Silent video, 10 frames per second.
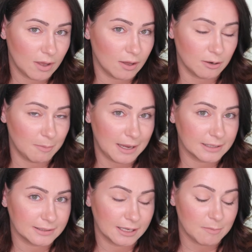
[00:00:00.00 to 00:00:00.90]
an
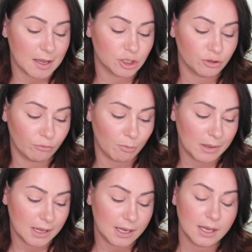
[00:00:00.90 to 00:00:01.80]
amazing match for
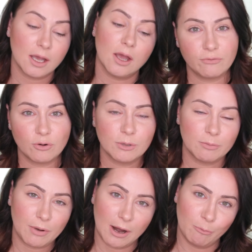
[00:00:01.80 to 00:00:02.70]
me. From the
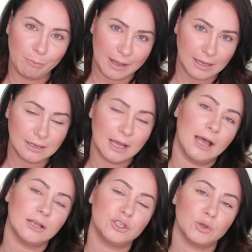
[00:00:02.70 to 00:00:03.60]
brow pen,
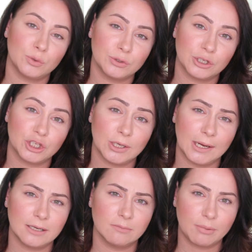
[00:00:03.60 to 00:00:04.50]
I chose the
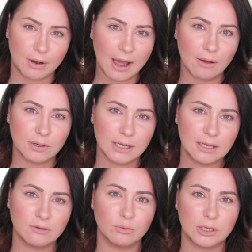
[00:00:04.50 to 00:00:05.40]
shade
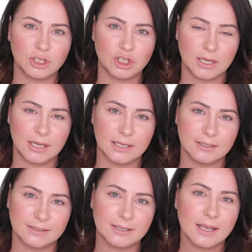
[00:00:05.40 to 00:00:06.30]
Brownie, which
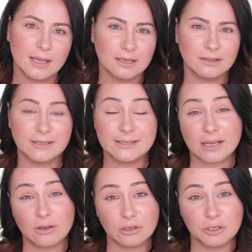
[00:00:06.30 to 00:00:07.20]
is the
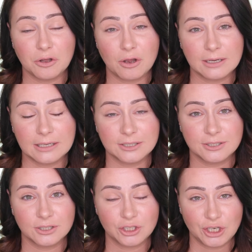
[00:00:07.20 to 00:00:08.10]
second
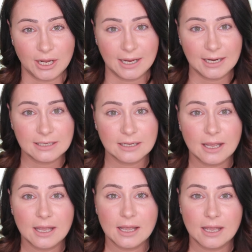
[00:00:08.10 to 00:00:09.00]
darkest shade,
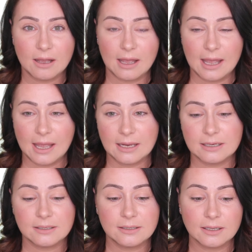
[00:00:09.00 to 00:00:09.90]

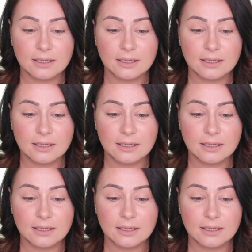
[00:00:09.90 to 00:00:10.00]
and